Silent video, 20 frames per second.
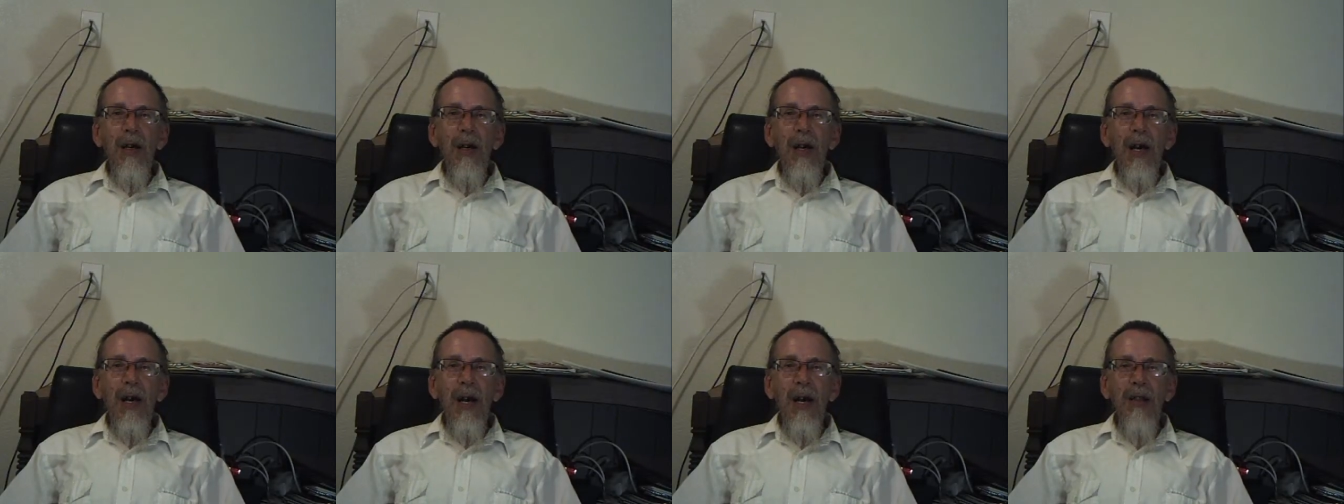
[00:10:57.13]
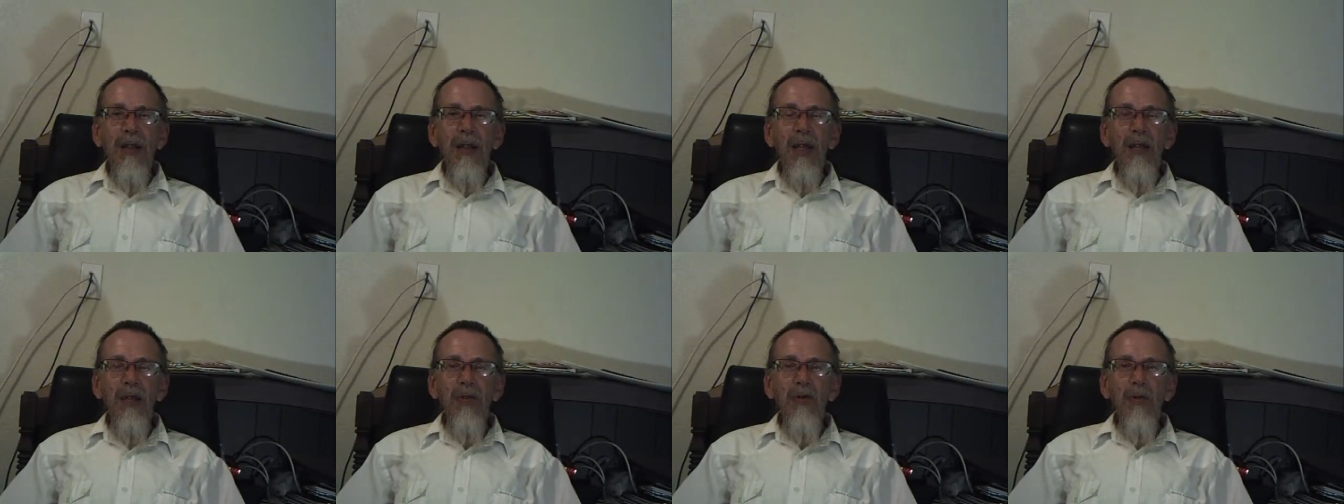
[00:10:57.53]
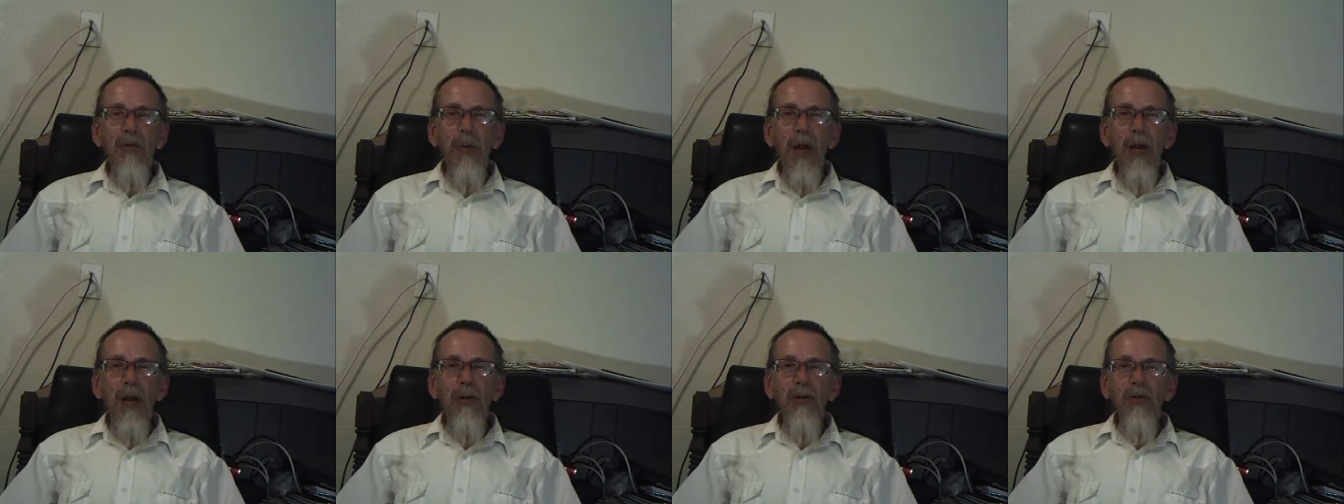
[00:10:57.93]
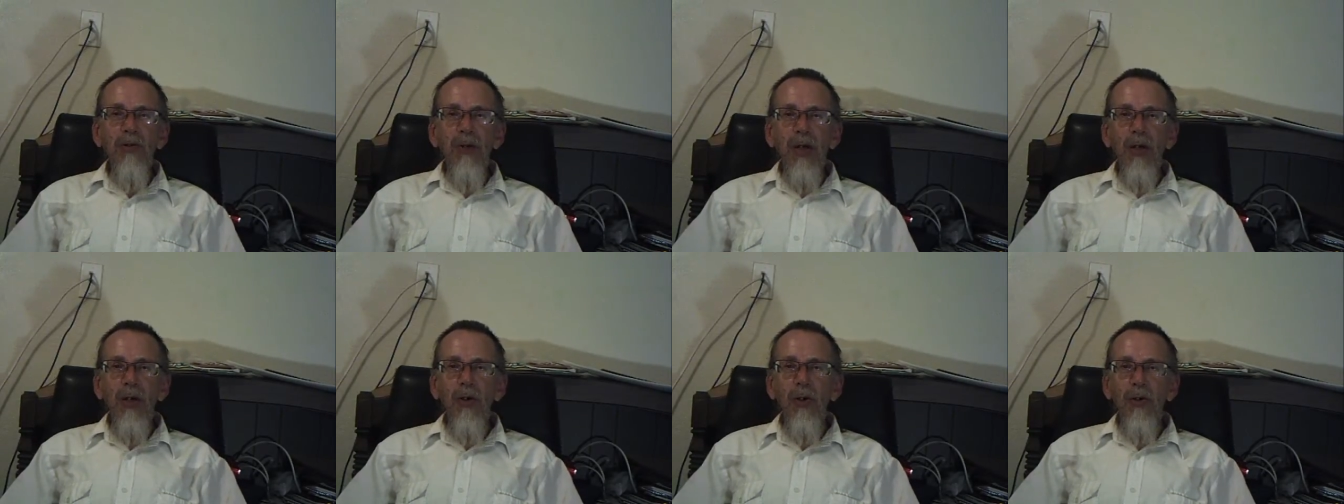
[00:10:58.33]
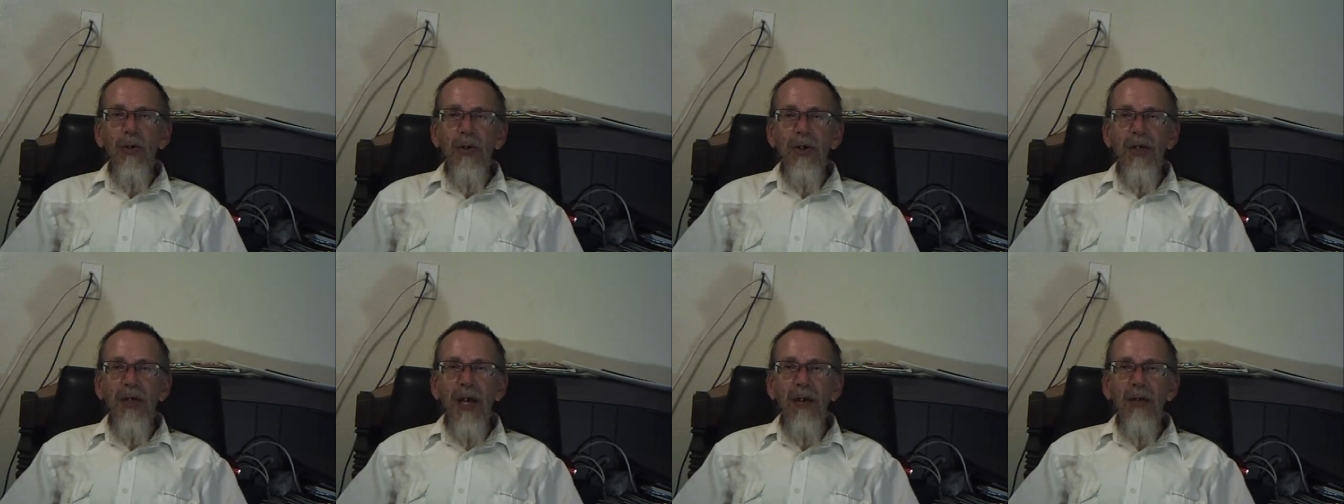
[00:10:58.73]
and then to be able to record the
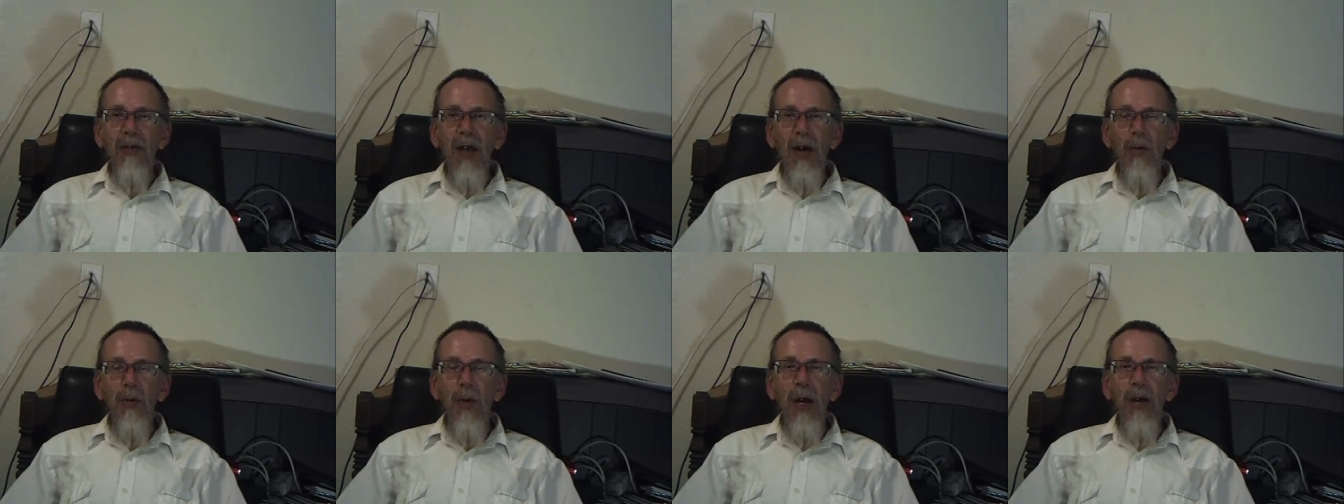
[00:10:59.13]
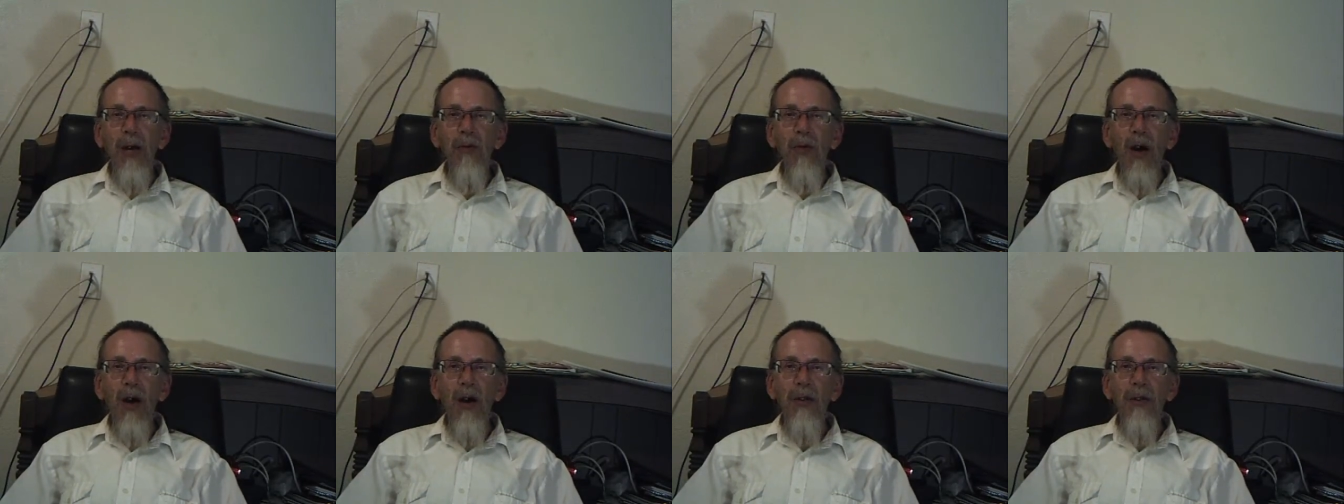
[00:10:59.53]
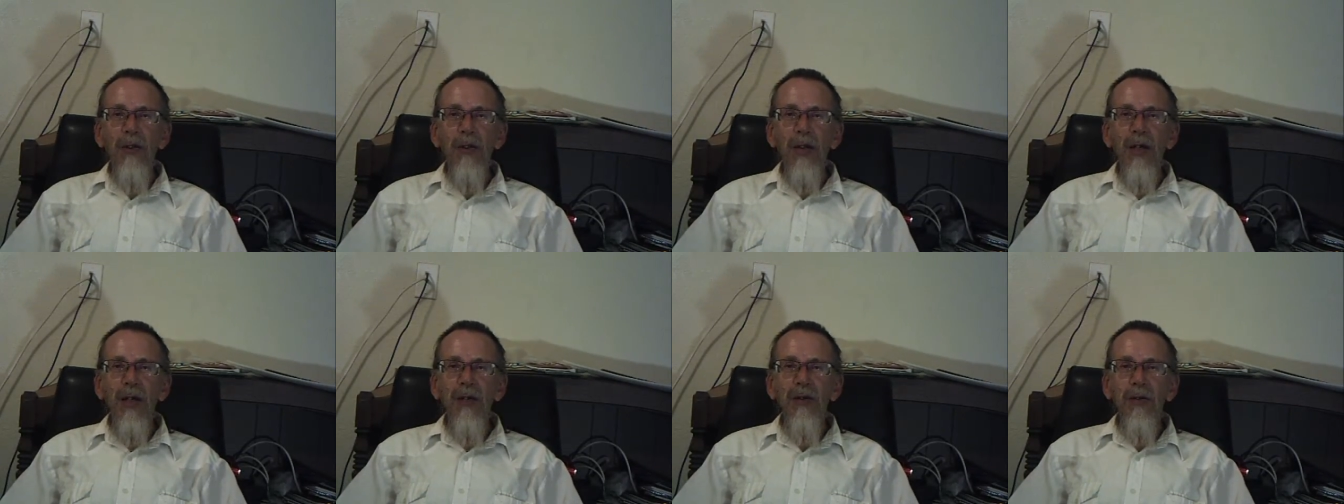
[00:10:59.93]
sound that way rather than